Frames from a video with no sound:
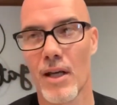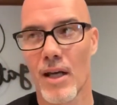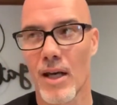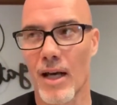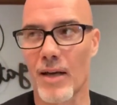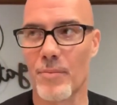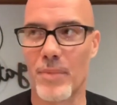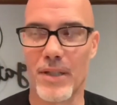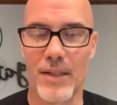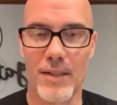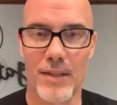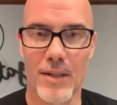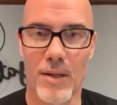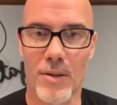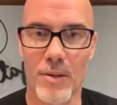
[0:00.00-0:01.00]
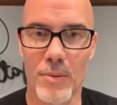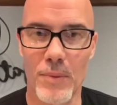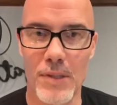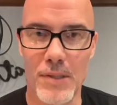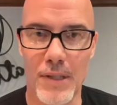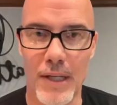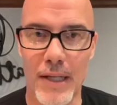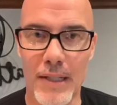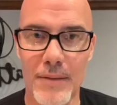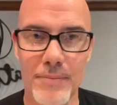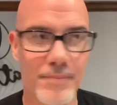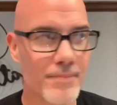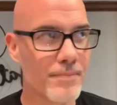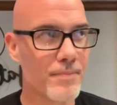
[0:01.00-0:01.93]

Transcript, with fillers: I've been an All Louisiana,